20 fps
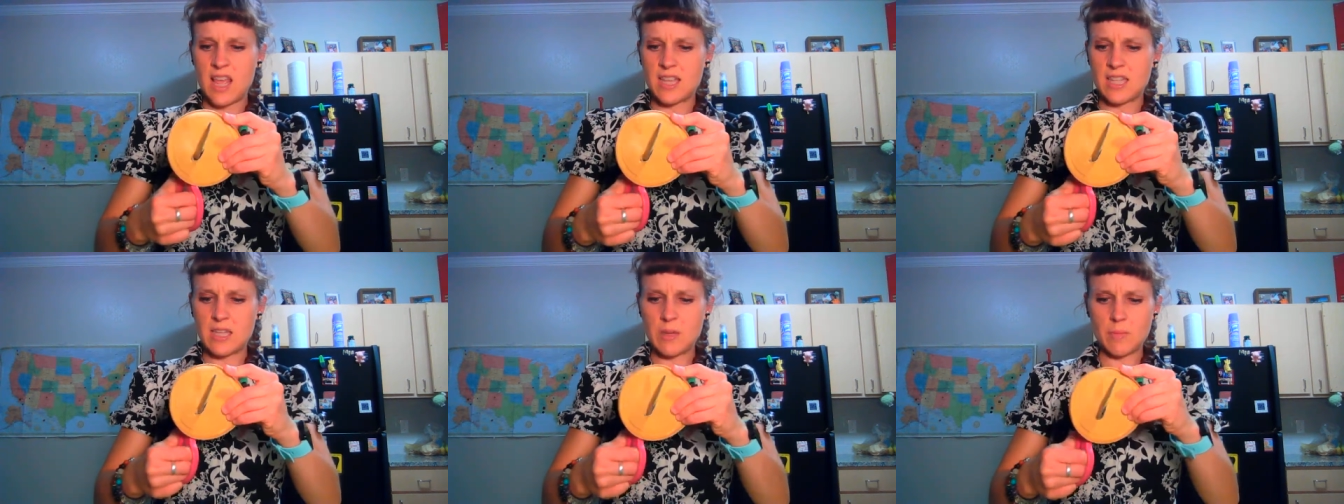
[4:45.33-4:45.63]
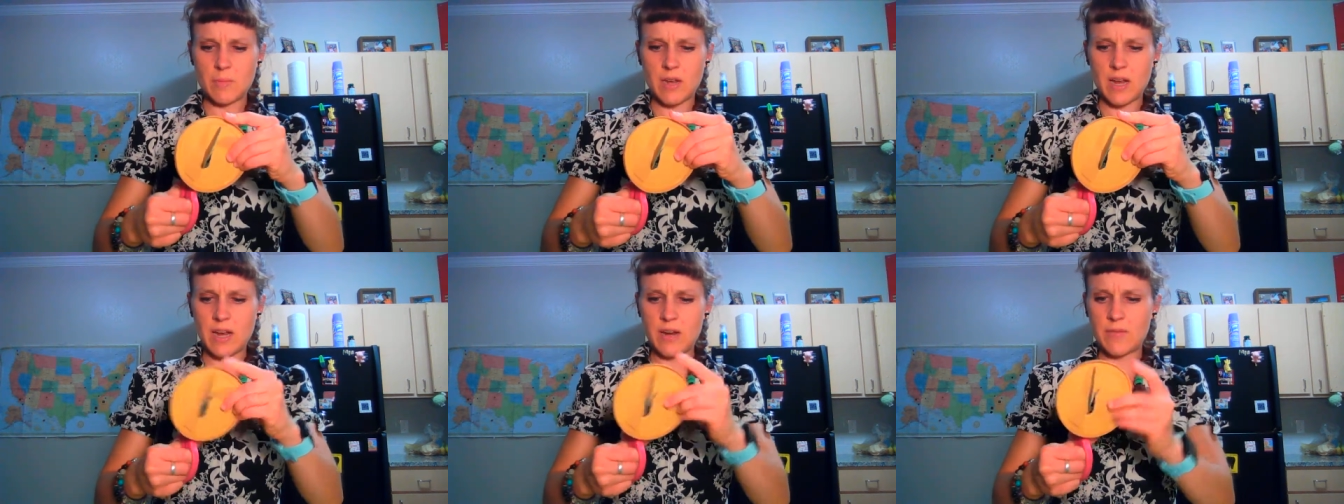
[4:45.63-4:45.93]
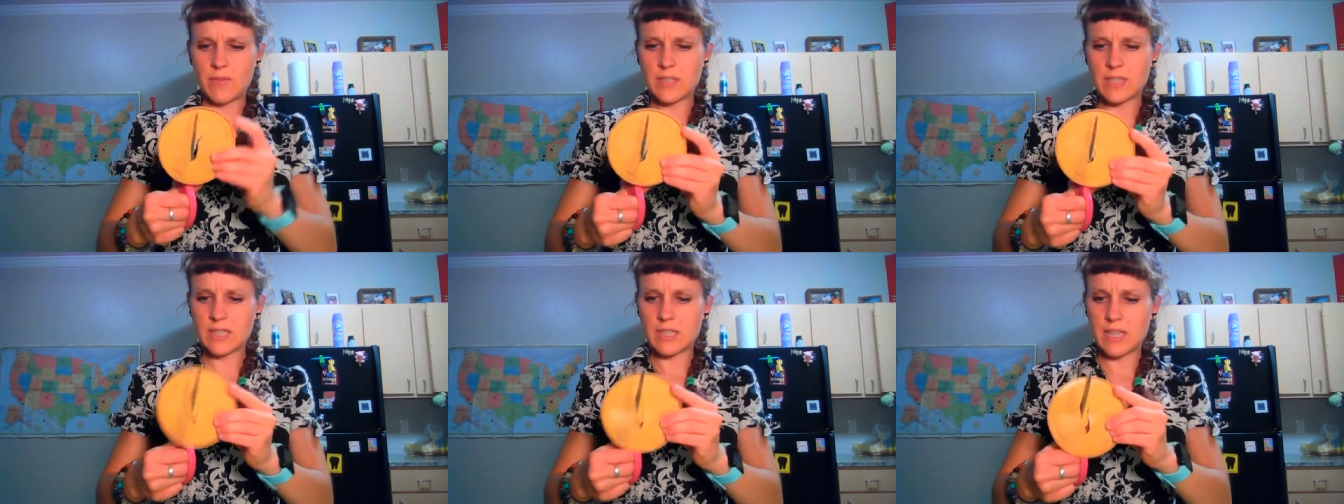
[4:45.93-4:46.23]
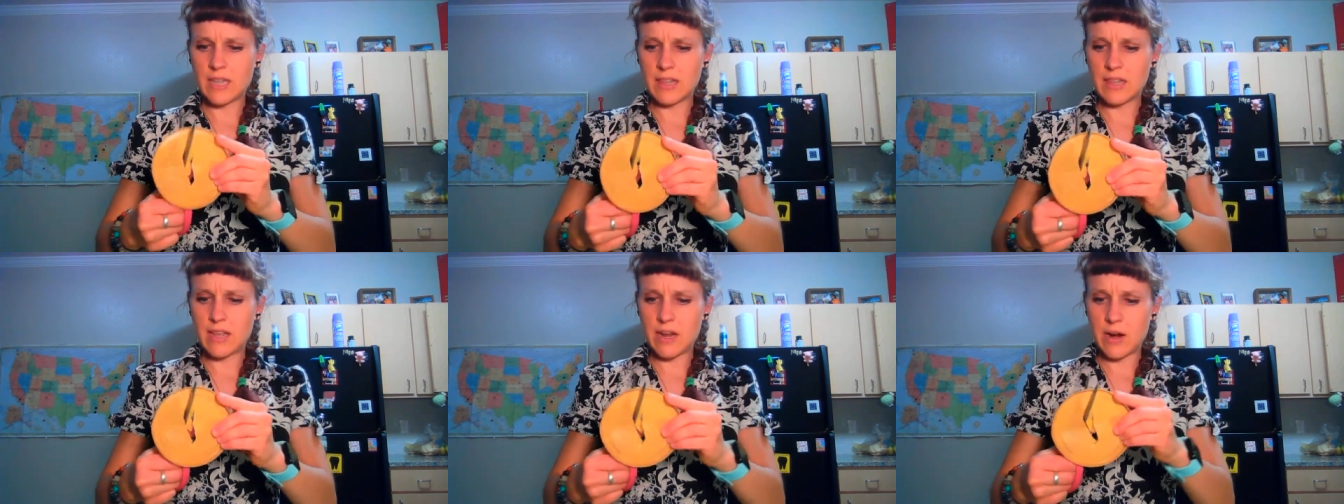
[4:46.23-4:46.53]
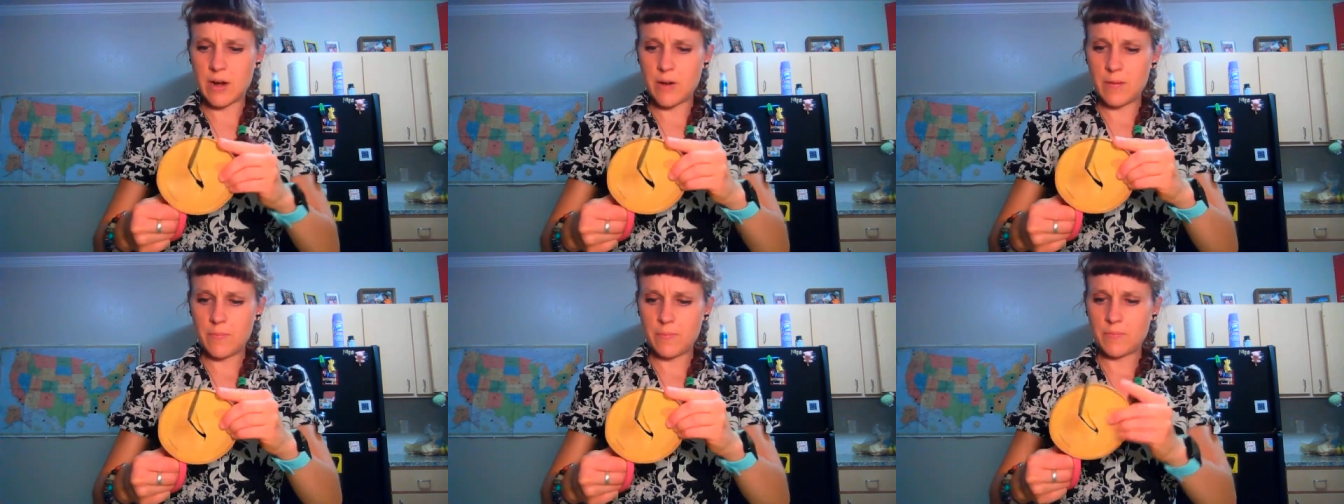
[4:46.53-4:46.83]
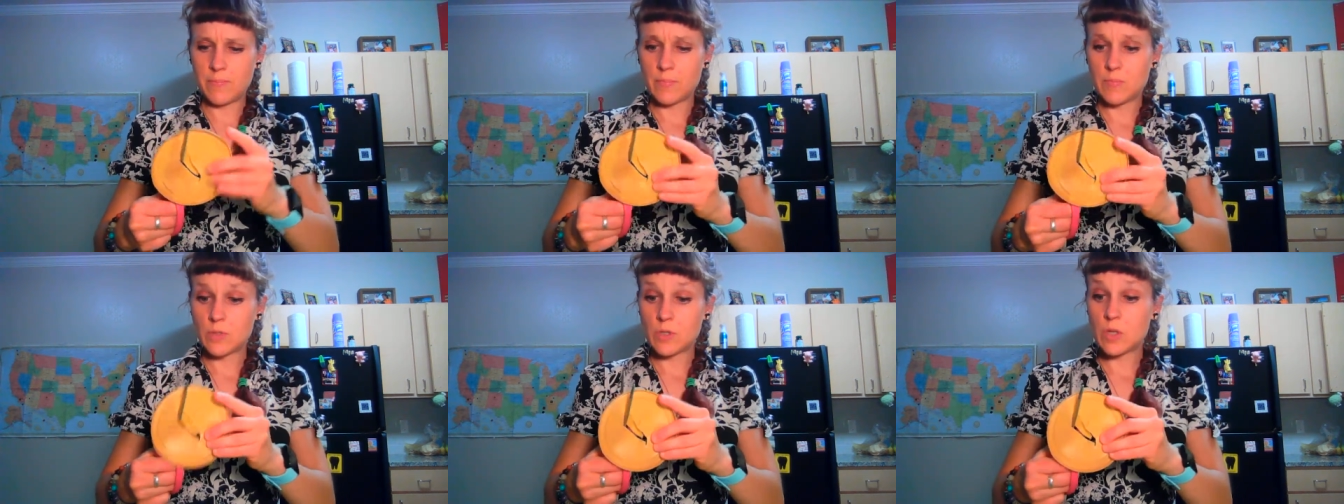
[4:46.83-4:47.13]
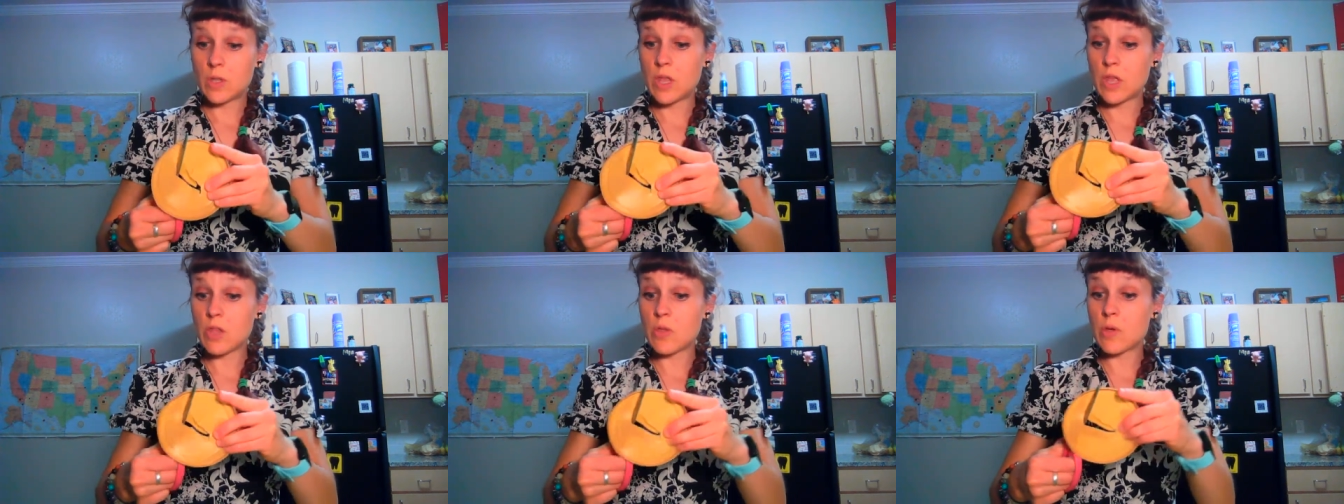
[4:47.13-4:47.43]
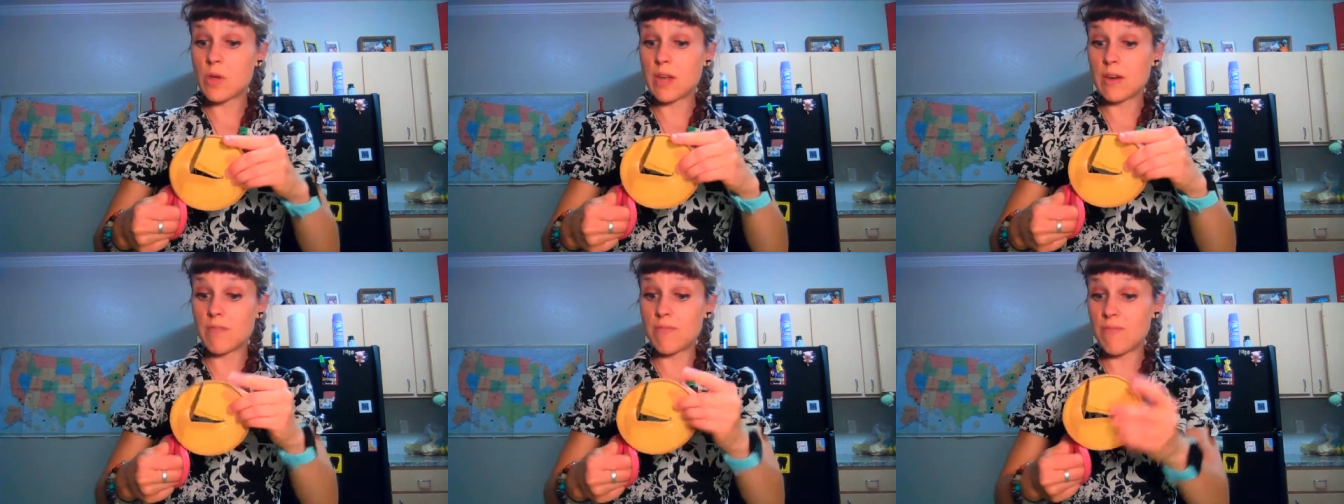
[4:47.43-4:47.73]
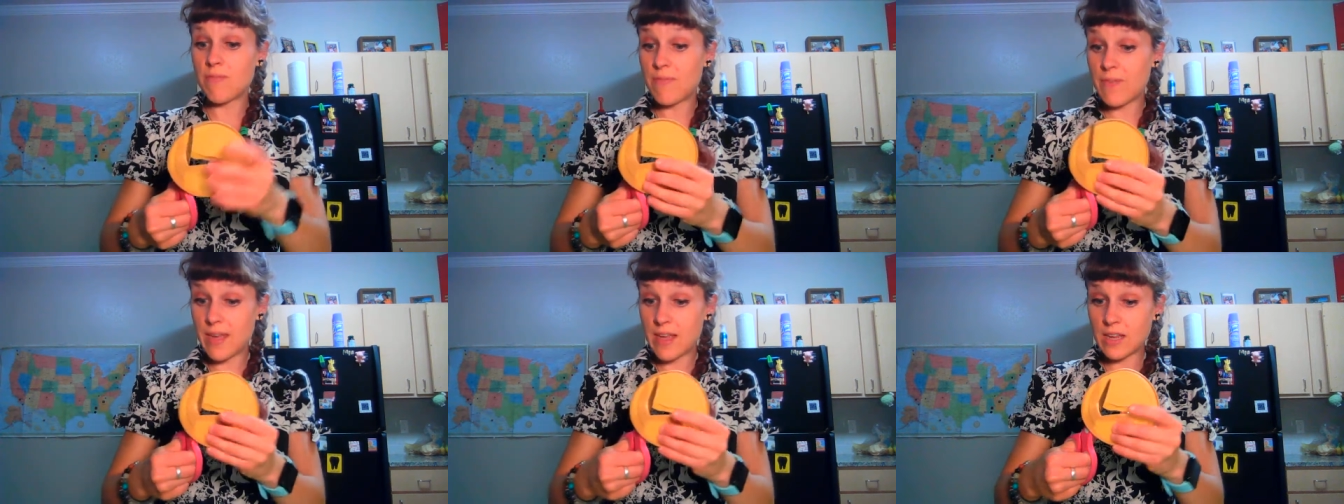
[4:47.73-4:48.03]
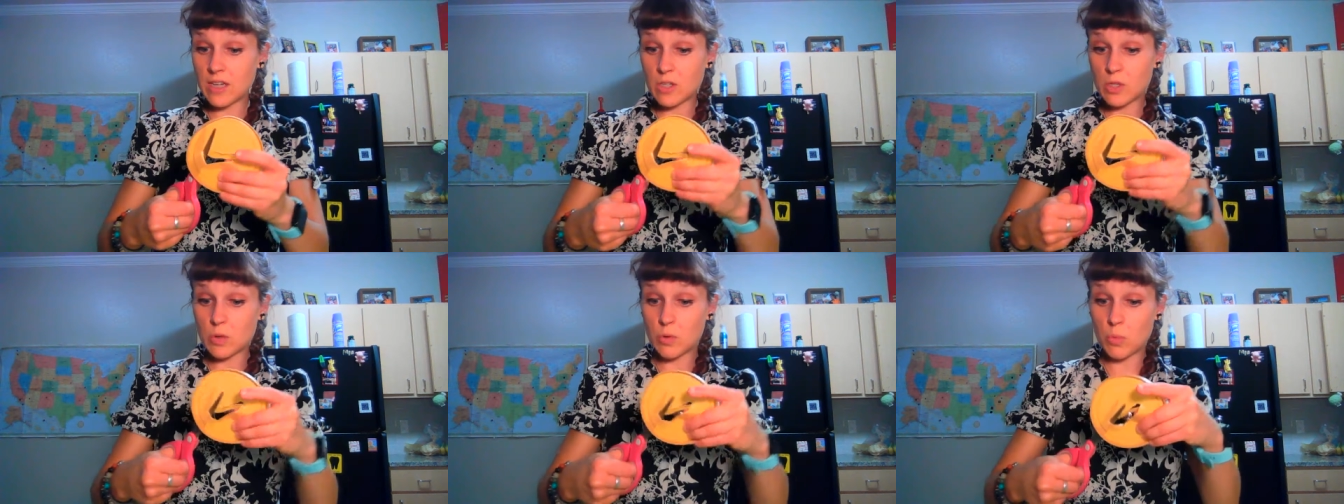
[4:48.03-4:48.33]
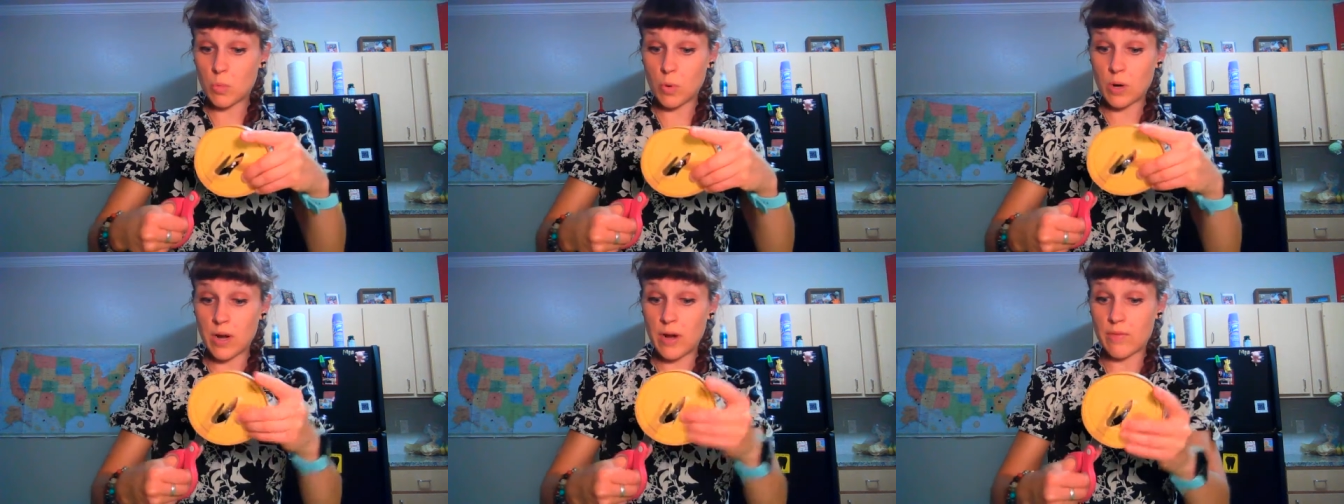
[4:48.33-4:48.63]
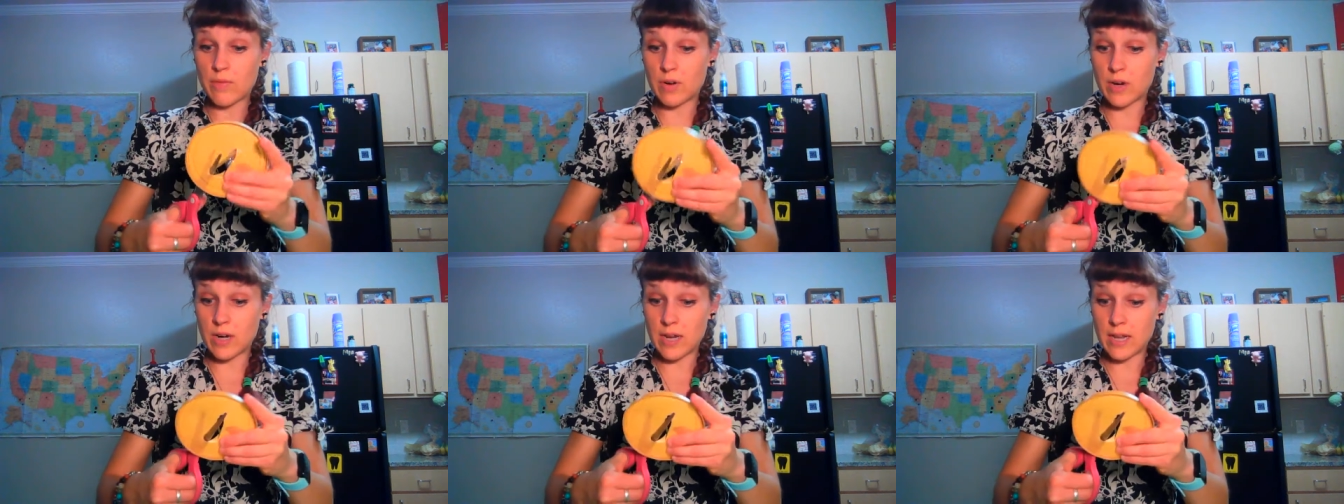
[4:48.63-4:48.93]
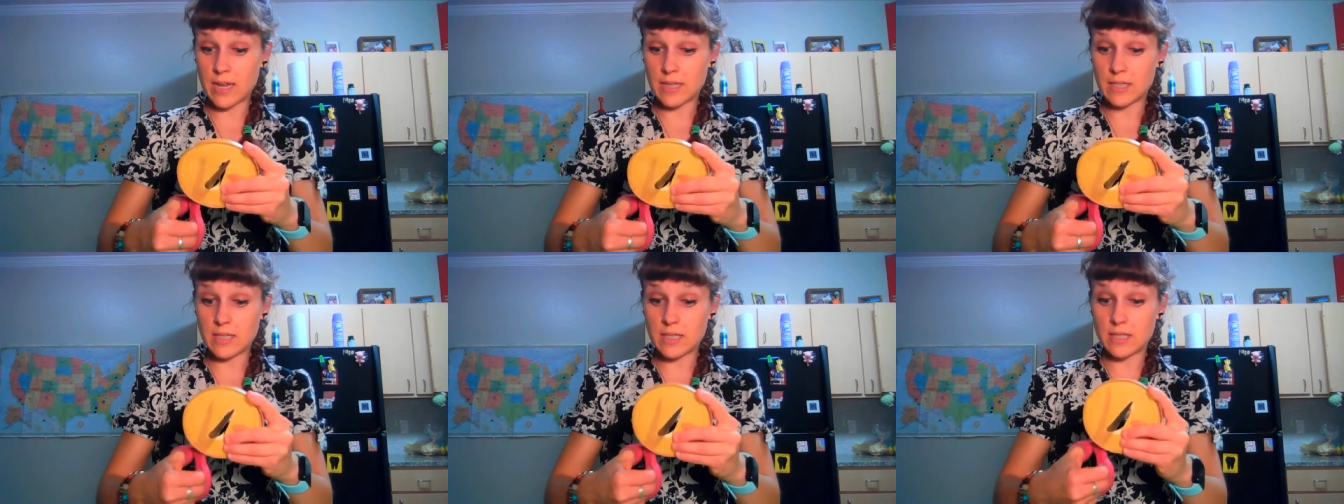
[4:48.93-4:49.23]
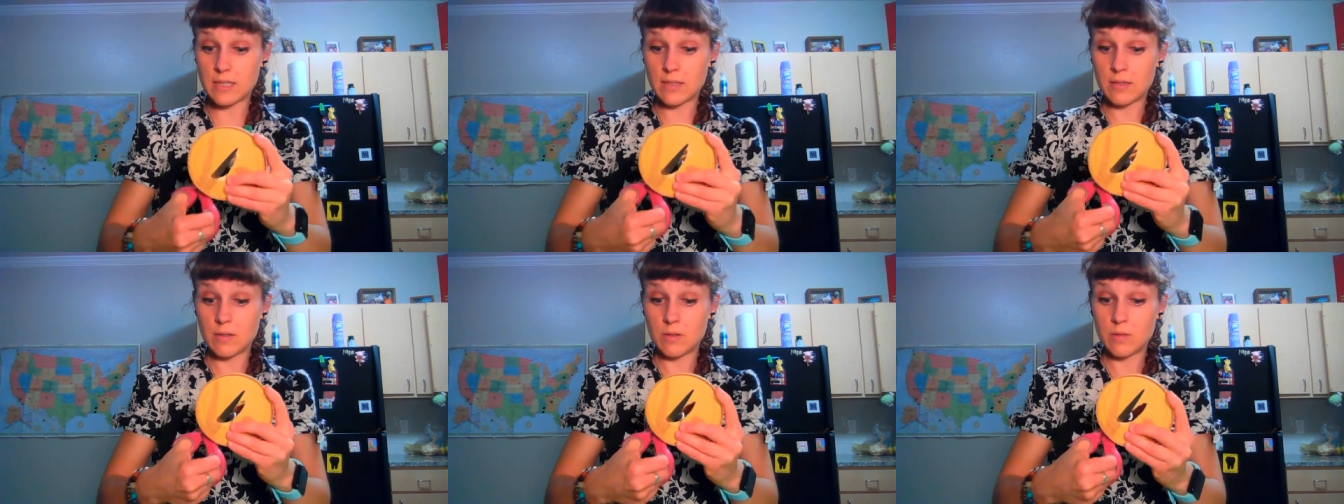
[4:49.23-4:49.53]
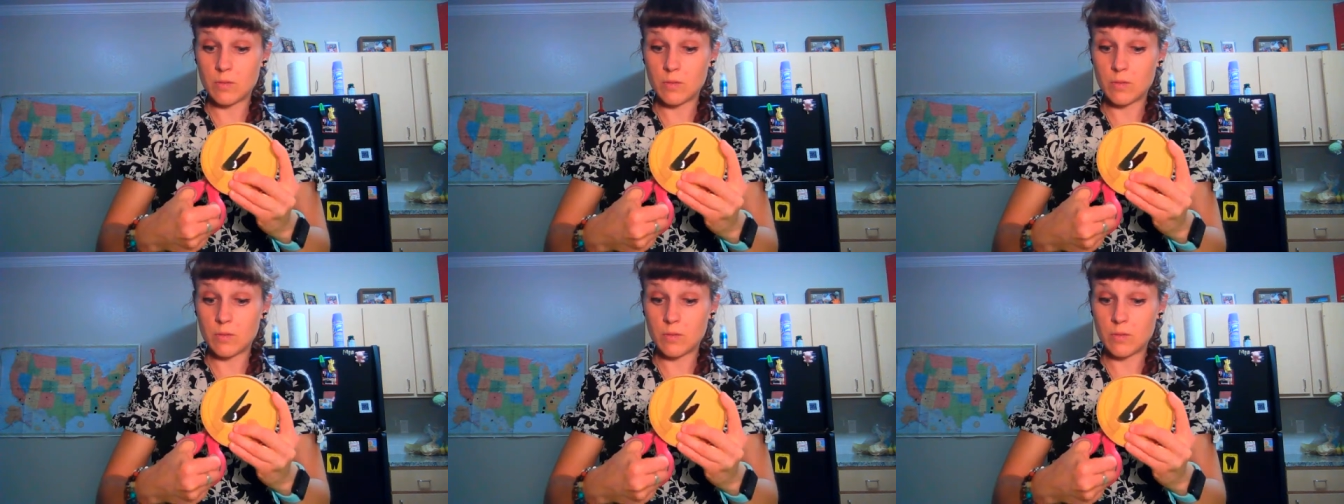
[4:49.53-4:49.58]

some kind of a slit there so that you can fit whatever it is